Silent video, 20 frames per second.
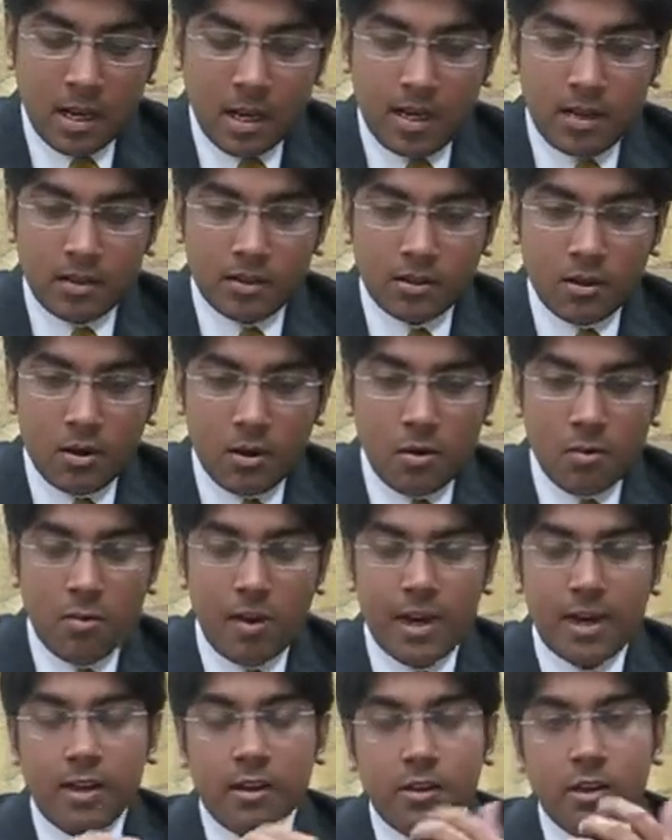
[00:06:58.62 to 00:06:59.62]
So
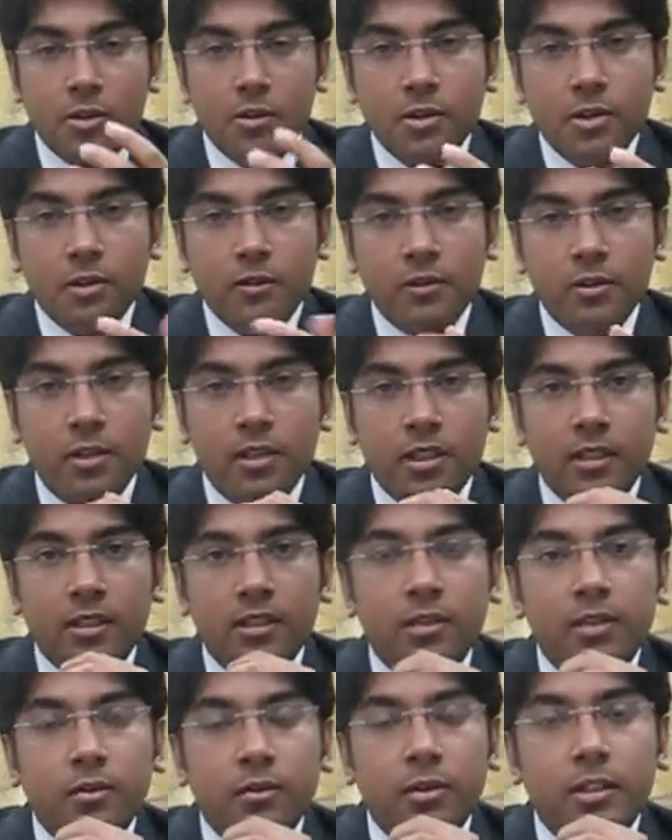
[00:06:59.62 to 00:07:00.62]
my conclusion for
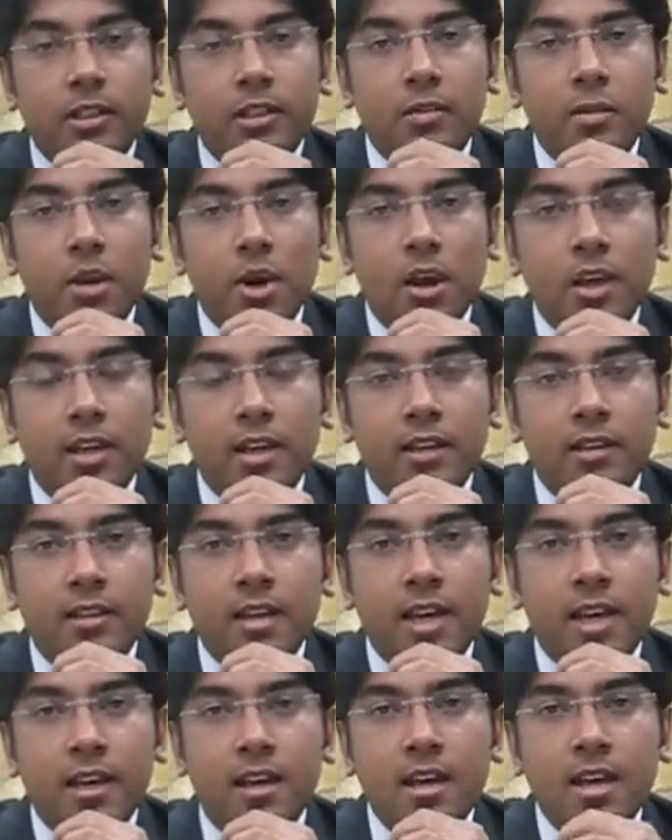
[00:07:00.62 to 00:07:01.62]
this vlog is
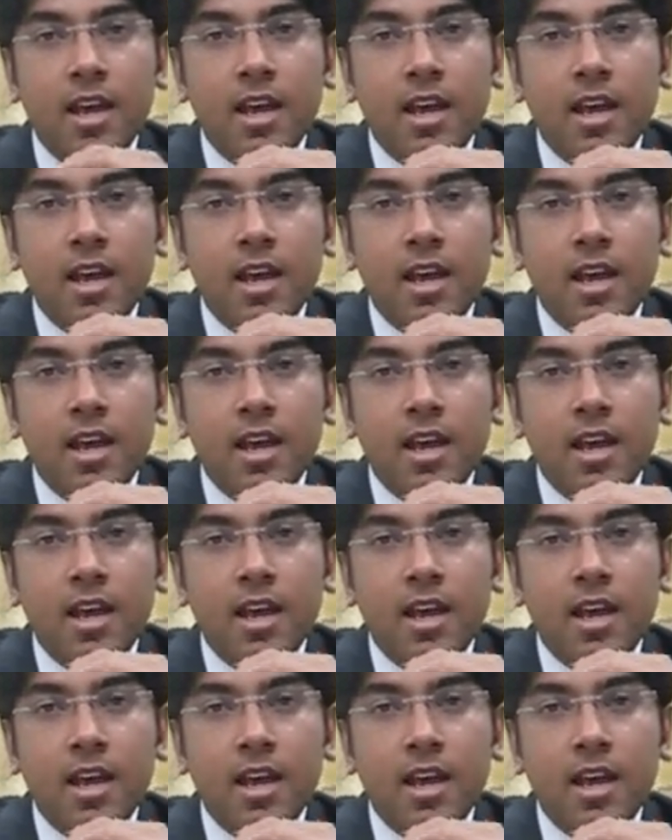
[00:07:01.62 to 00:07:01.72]
that